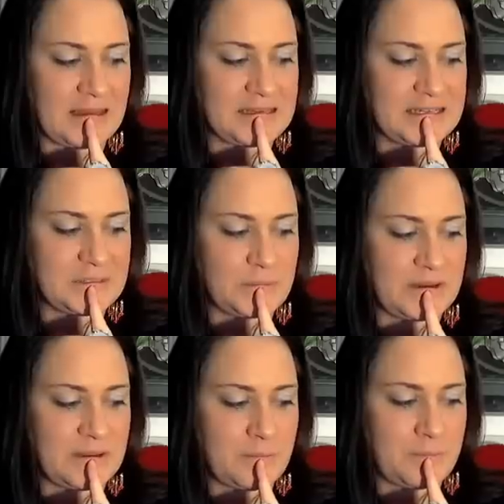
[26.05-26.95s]
just
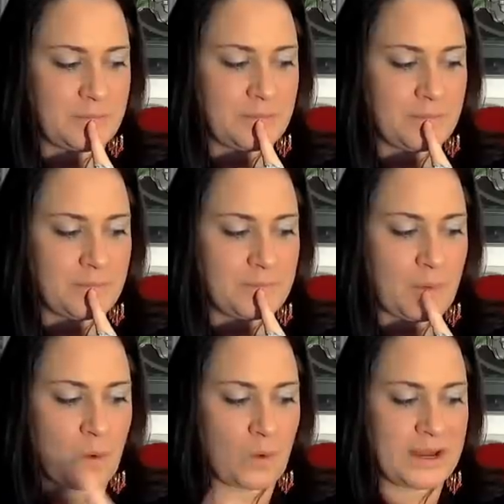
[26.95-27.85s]
want to
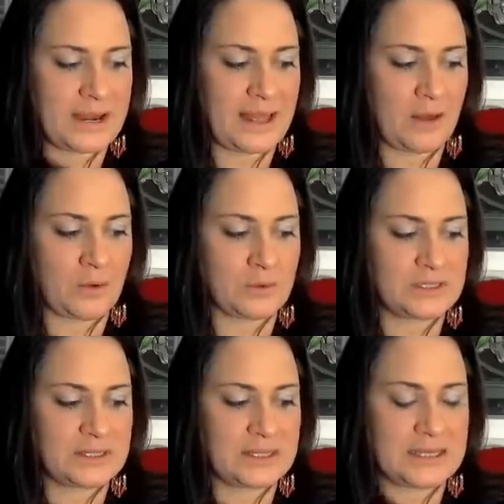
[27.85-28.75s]
point
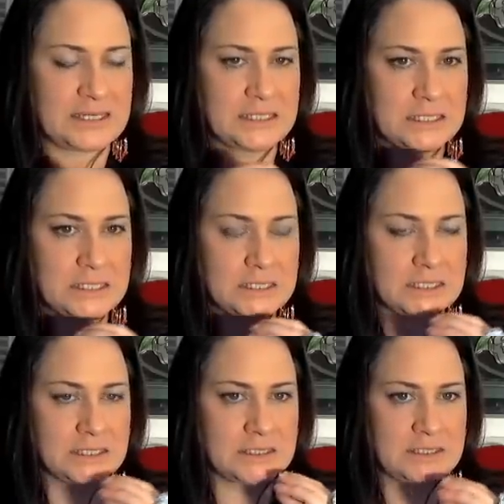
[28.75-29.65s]
out that
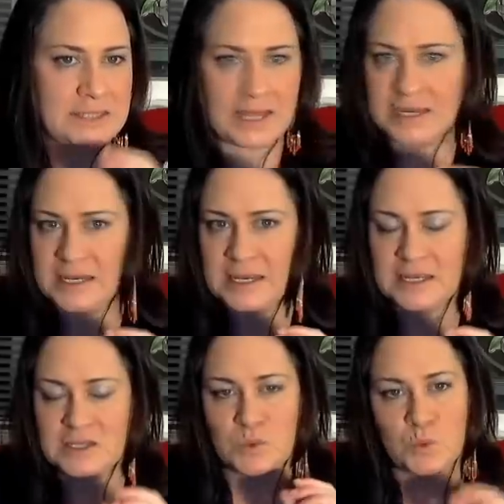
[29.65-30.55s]

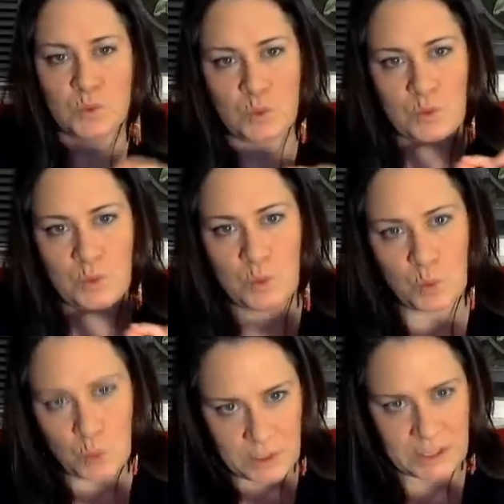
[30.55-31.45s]
sanity is
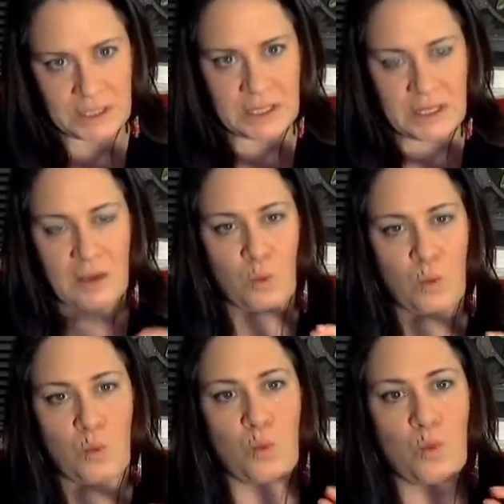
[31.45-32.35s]
really,
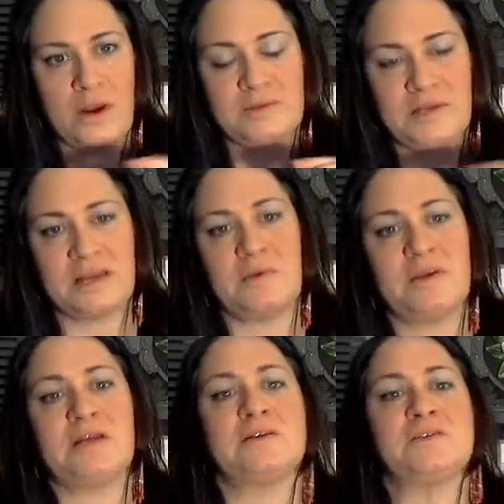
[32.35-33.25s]
what I'm talking about
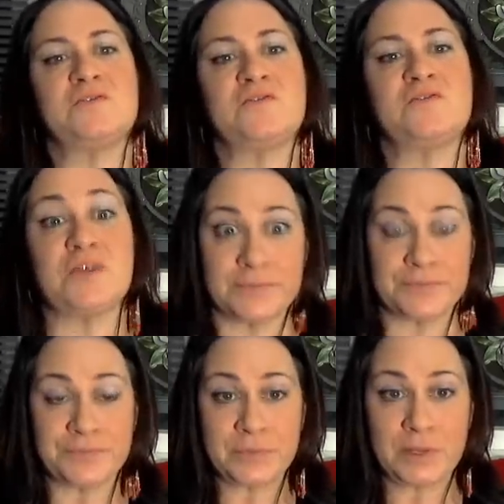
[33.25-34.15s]
here is freedom.
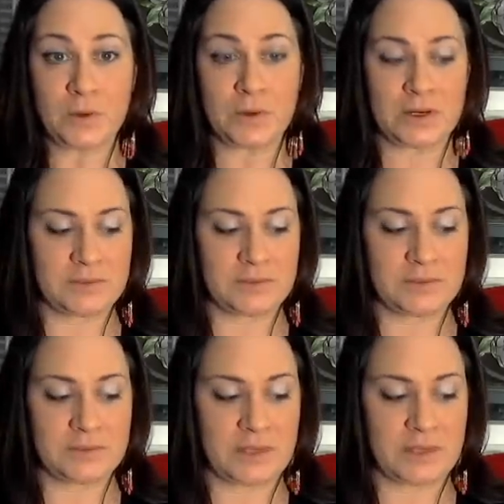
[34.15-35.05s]
What I'm
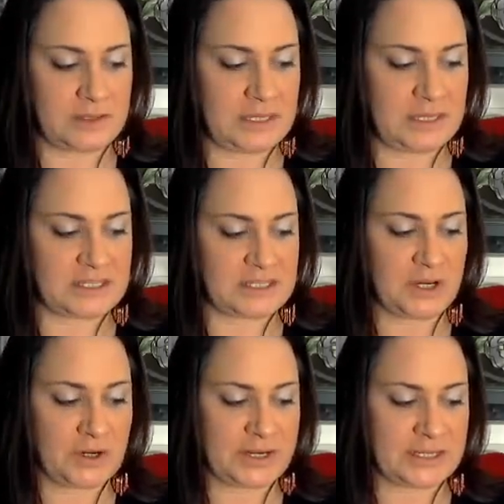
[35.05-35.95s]
talking about is the
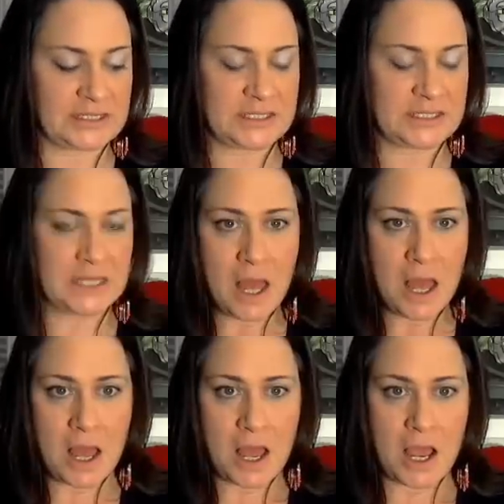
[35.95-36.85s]
experience
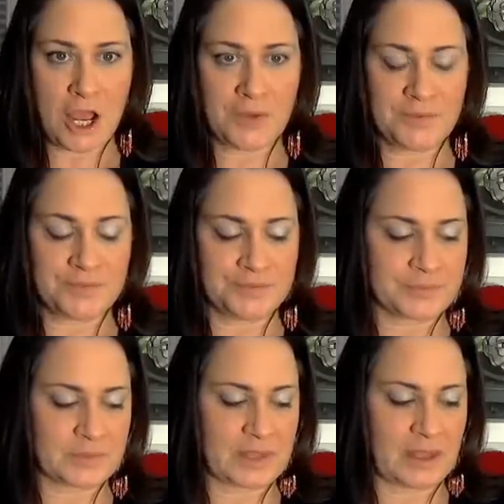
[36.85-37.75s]

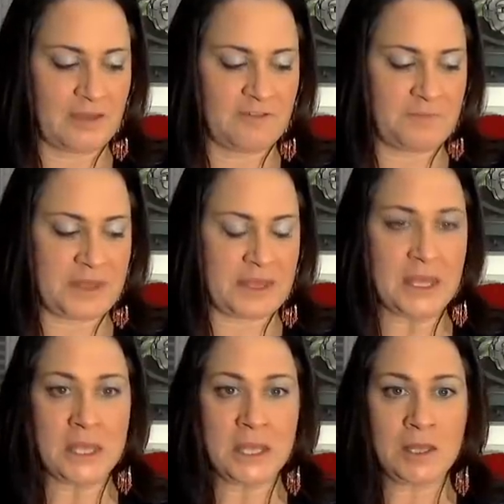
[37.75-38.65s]
of
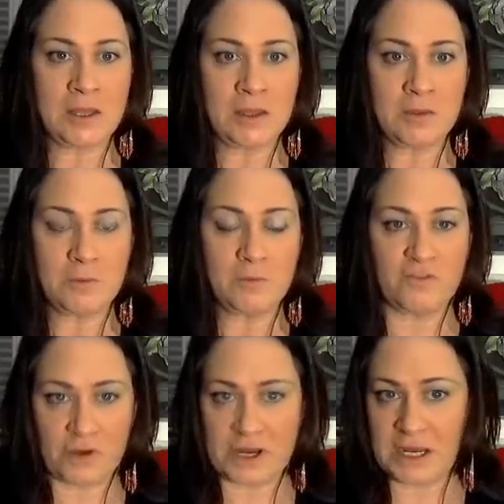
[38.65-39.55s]
being
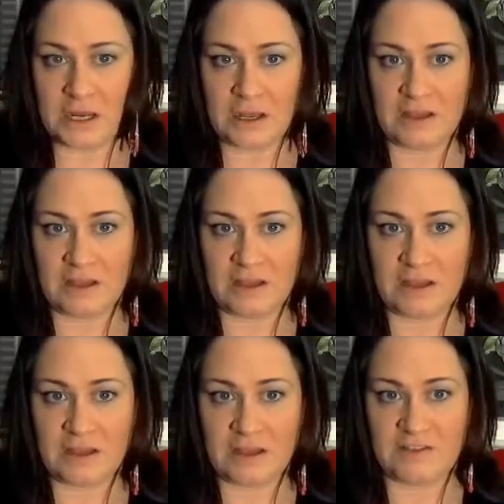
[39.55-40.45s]
free, of
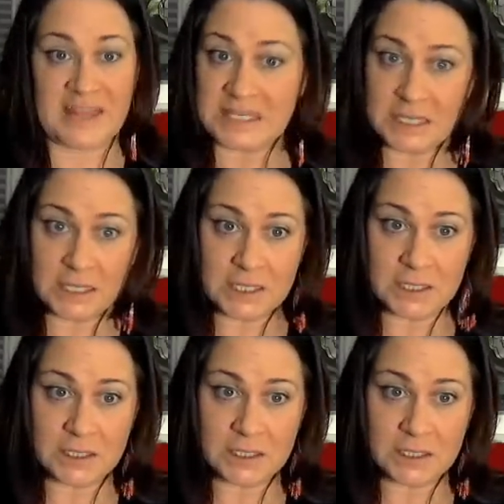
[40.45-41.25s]
being authentic,